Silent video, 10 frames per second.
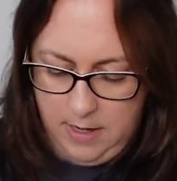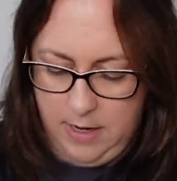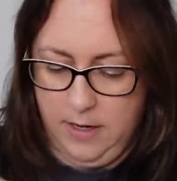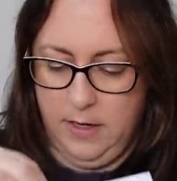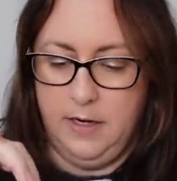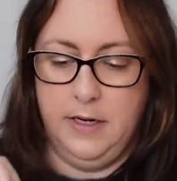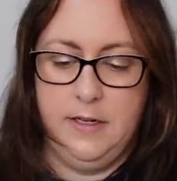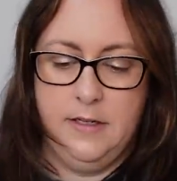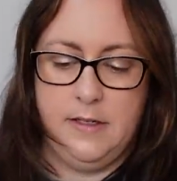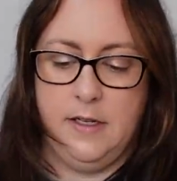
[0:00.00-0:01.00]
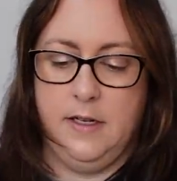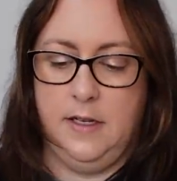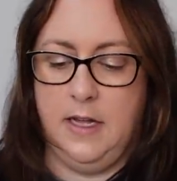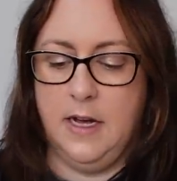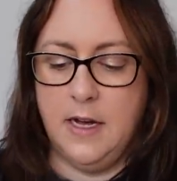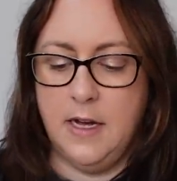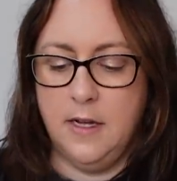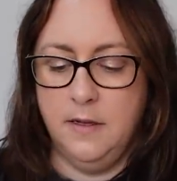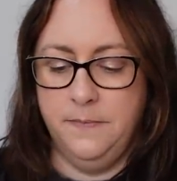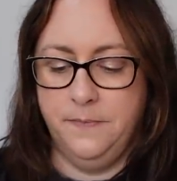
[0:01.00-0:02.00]
and it is
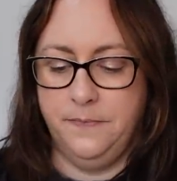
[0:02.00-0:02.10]
Galah.